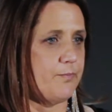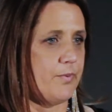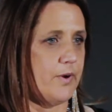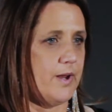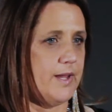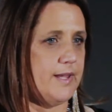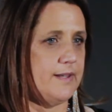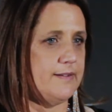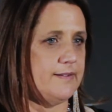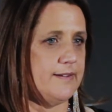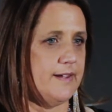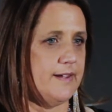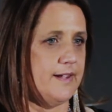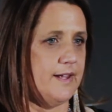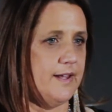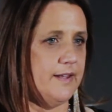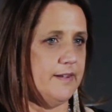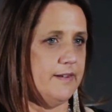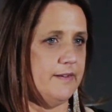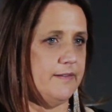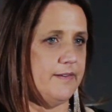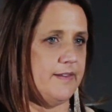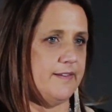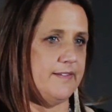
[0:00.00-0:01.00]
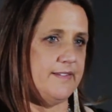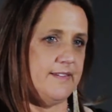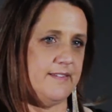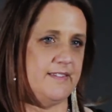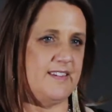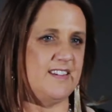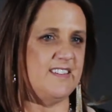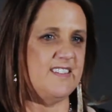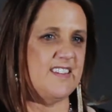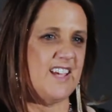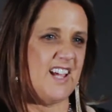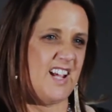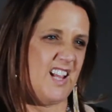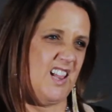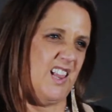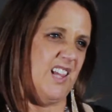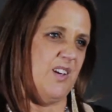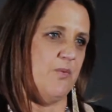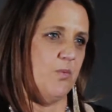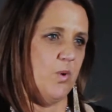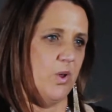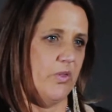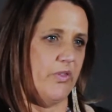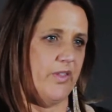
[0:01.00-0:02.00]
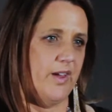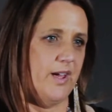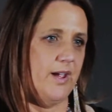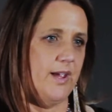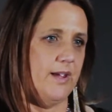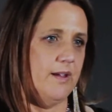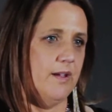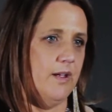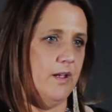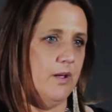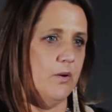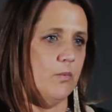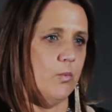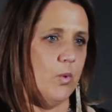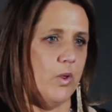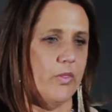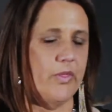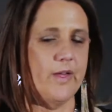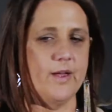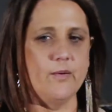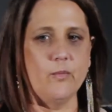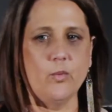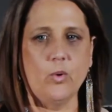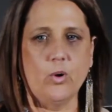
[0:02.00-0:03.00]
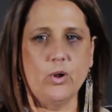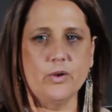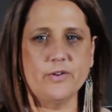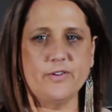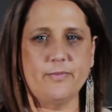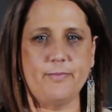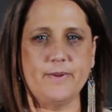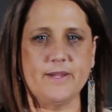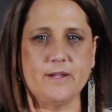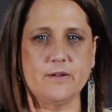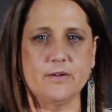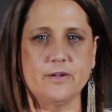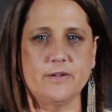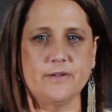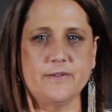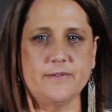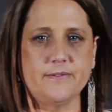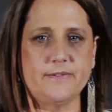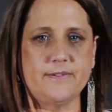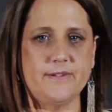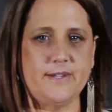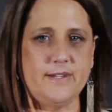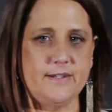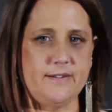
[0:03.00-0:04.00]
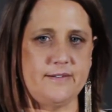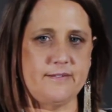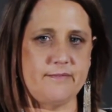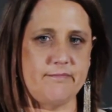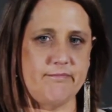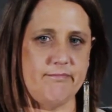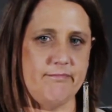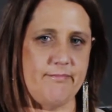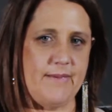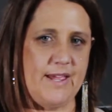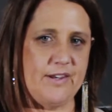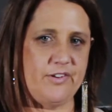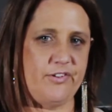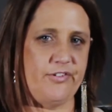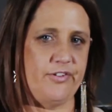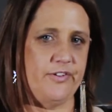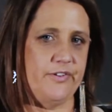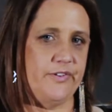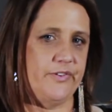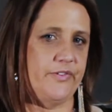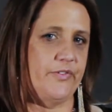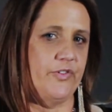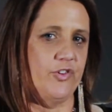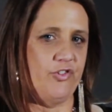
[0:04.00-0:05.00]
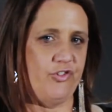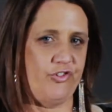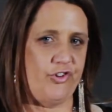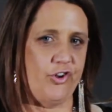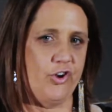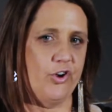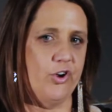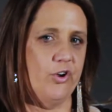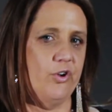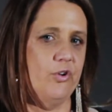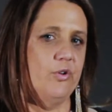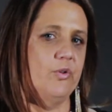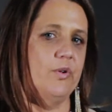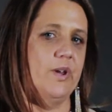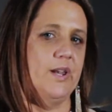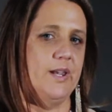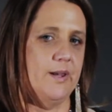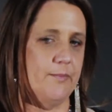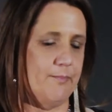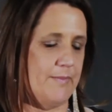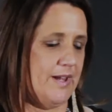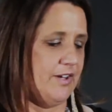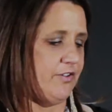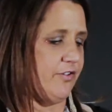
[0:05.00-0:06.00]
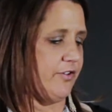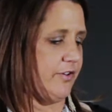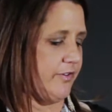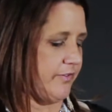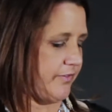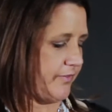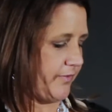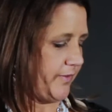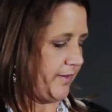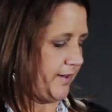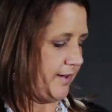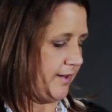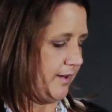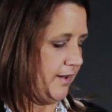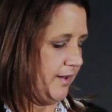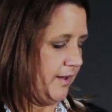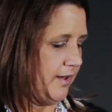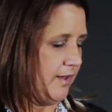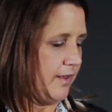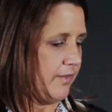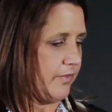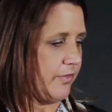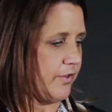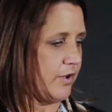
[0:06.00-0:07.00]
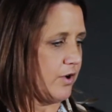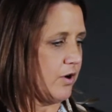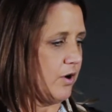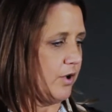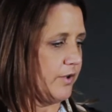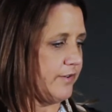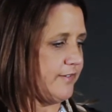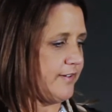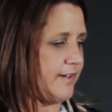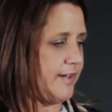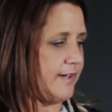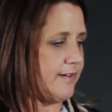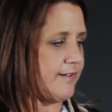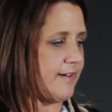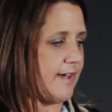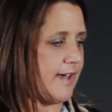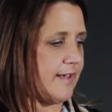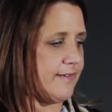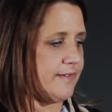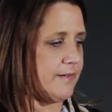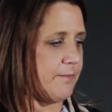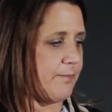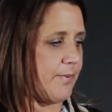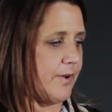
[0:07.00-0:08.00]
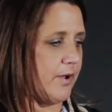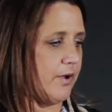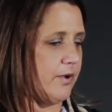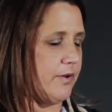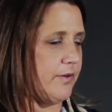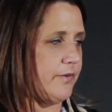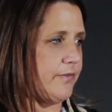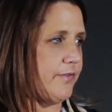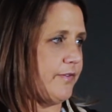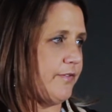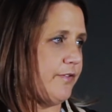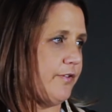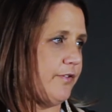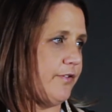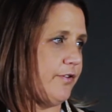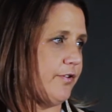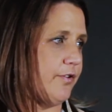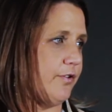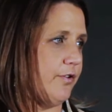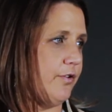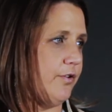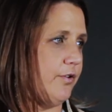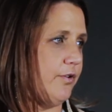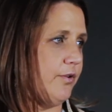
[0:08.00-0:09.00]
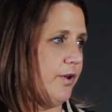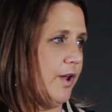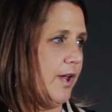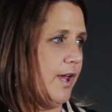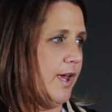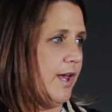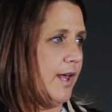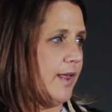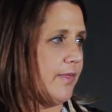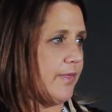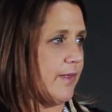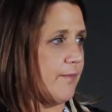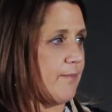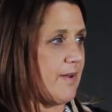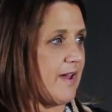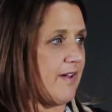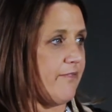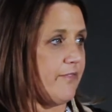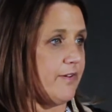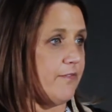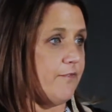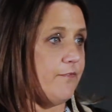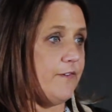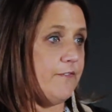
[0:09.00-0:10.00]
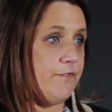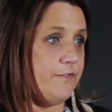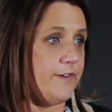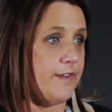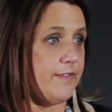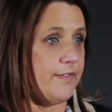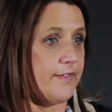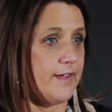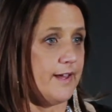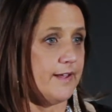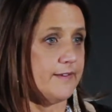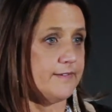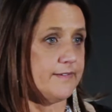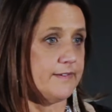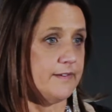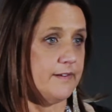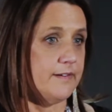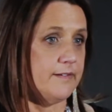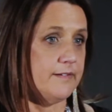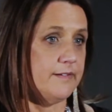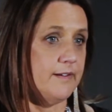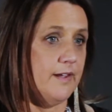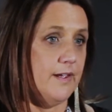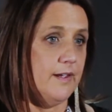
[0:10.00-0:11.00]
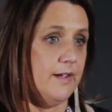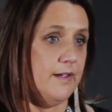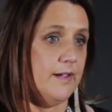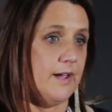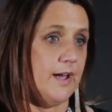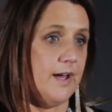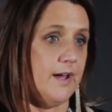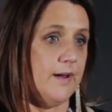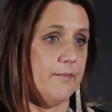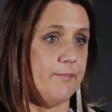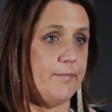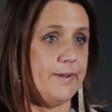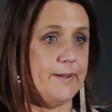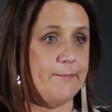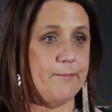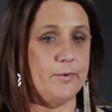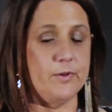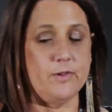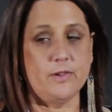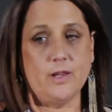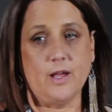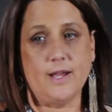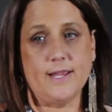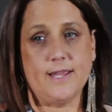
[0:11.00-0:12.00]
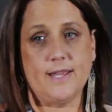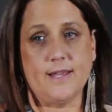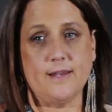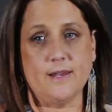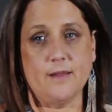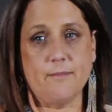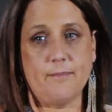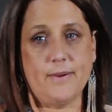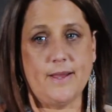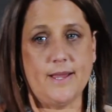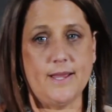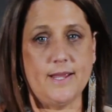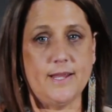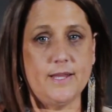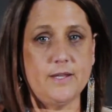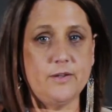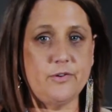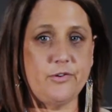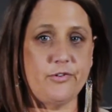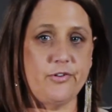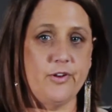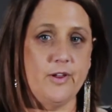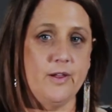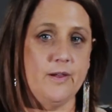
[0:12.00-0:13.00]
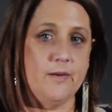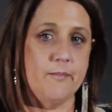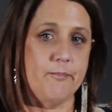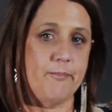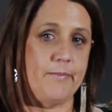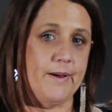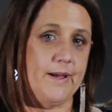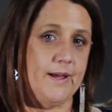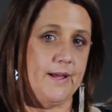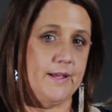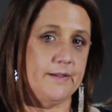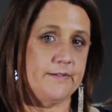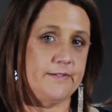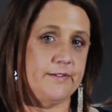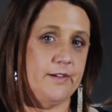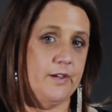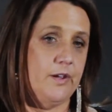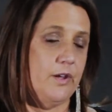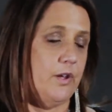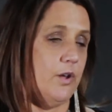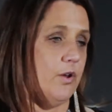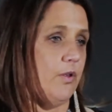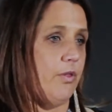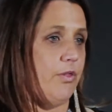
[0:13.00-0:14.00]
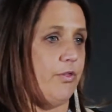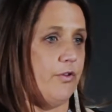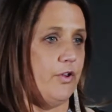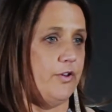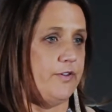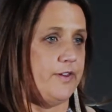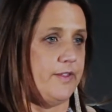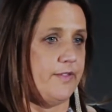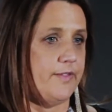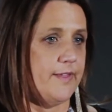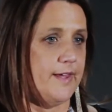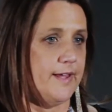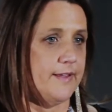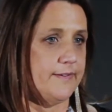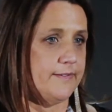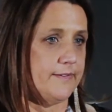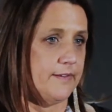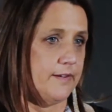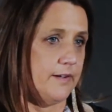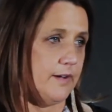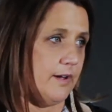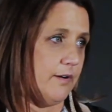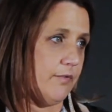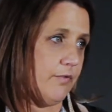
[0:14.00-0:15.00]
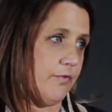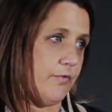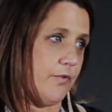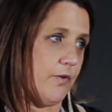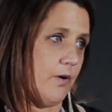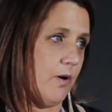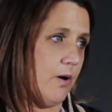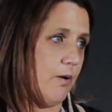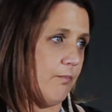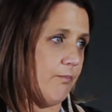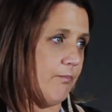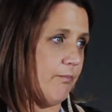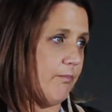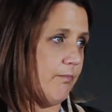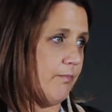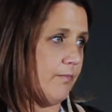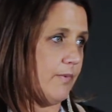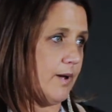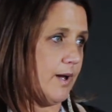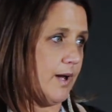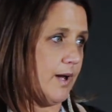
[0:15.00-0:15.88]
breakdown, this is exactly what they want, because it matches the show, it matches the content, as opposed to them having 50,000 people liking their page, but 30,000 are from